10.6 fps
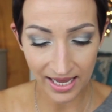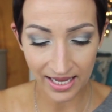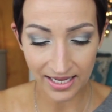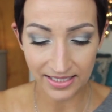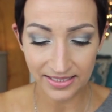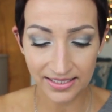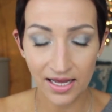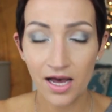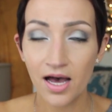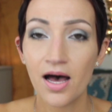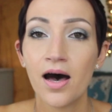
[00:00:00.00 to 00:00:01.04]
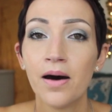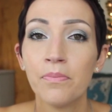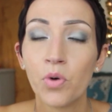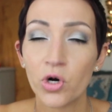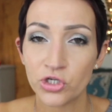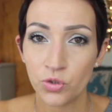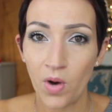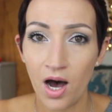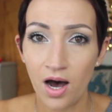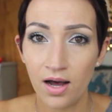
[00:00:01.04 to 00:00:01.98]
is
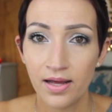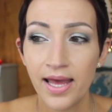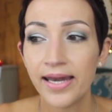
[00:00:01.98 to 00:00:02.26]
Bourjois.